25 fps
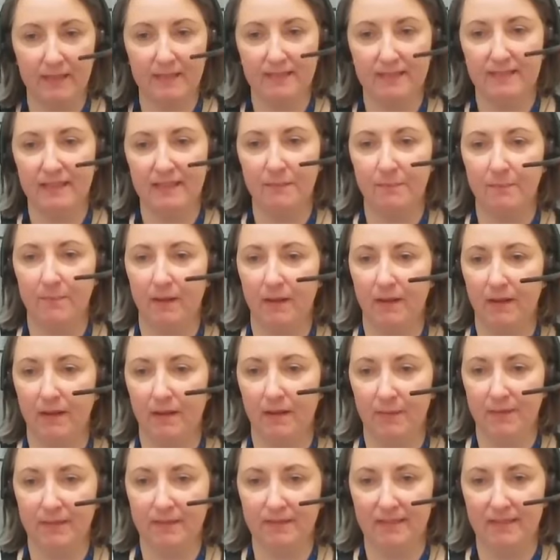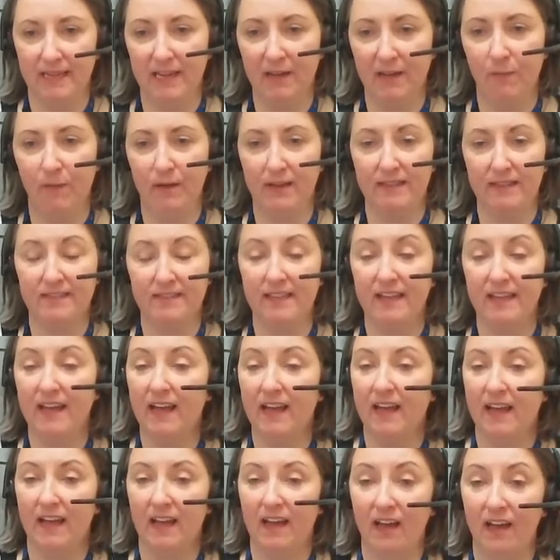St Barnabas now,
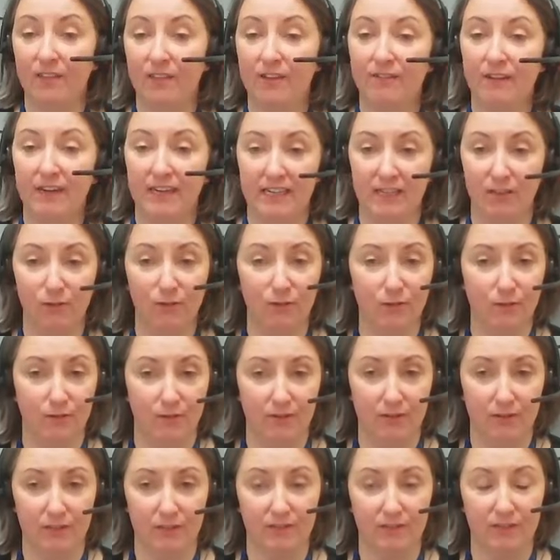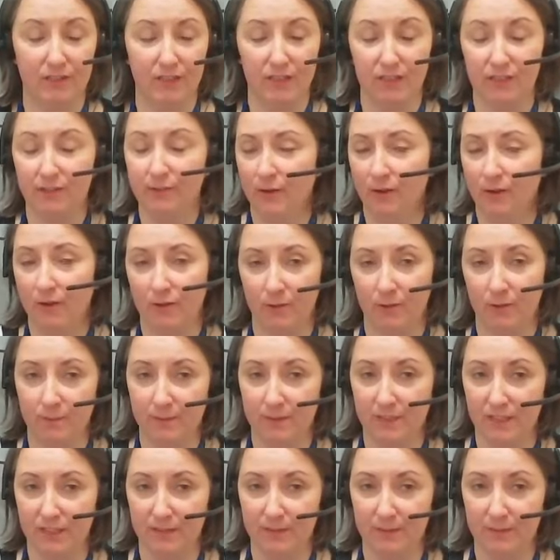are there any authors that you look
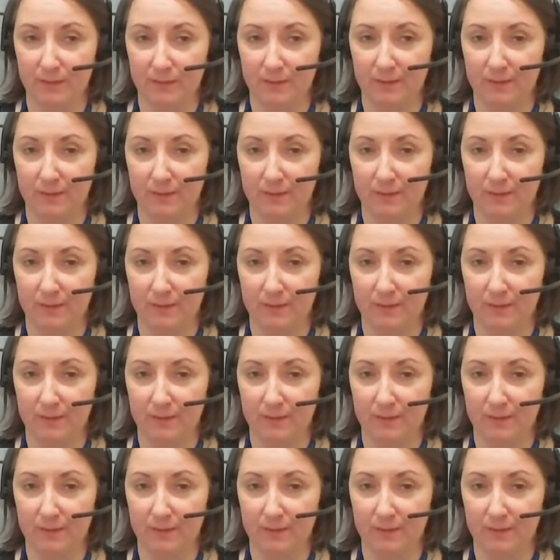up to?